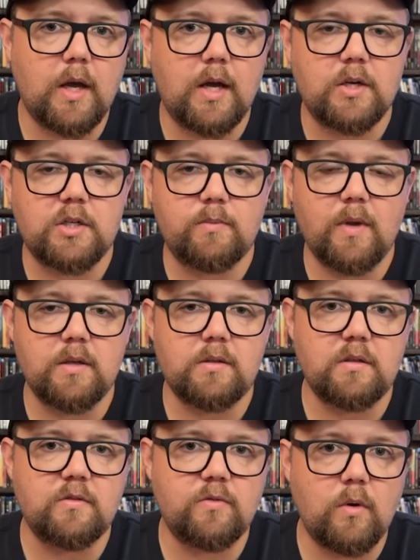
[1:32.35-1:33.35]
as she makes
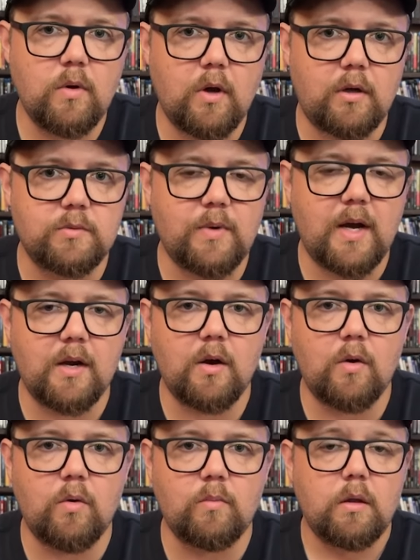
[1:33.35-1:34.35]
these phone calls back
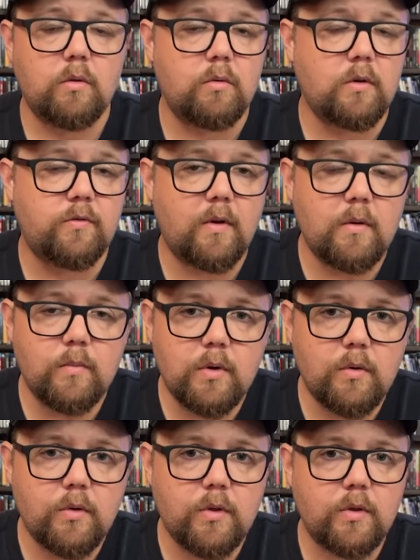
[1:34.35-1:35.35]
home through a phone
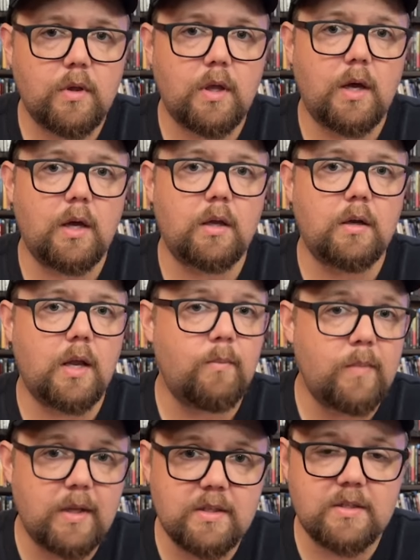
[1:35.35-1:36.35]
booth and
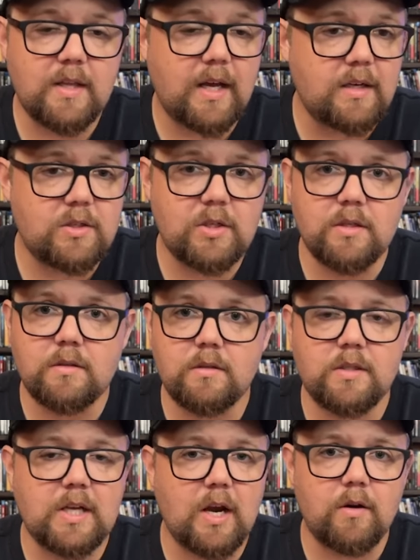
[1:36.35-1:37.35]
admits that she's
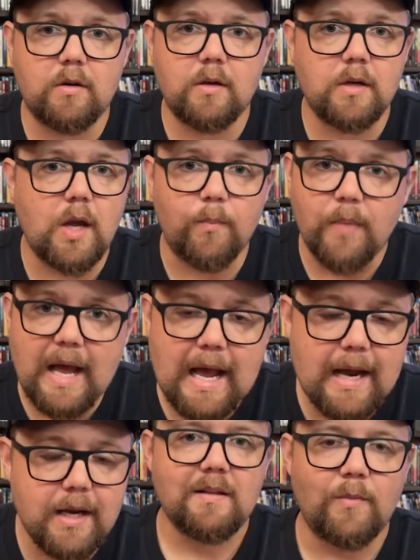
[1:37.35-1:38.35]
scared to come back.